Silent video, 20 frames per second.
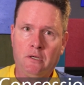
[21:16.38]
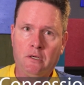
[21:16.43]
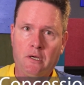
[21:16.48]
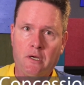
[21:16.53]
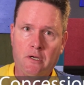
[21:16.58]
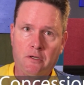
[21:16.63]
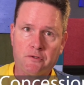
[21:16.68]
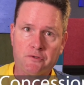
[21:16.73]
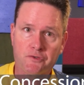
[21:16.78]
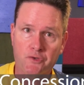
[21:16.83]

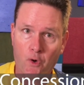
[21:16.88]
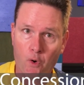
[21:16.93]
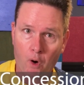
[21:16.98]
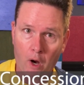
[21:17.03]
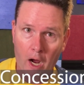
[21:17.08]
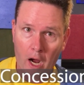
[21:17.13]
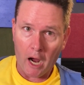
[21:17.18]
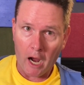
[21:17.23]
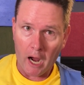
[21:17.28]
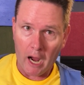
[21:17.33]
So
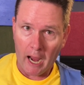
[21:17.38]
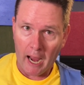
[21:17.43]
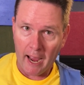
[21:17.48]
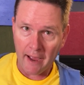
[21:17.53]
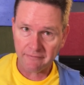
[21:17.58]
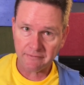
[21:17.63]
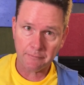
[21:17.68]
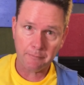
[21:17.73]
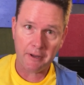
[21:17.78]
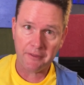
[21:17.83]

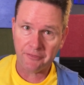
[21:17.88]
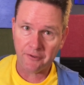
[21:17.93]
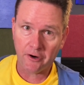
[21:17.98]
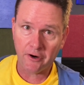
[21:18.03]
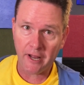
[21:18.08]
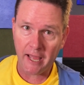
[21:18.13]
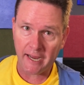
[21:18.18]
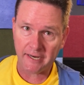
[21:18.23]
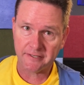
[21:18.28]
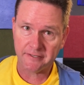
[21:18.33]
after my
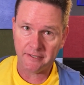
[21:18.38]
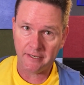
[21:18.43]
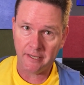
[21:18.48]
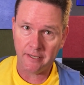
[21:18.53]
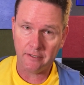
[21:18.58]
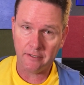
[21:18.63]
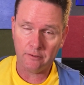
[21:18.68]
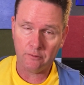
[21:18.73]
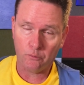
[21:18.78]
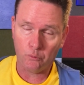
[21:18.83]
3rd accident,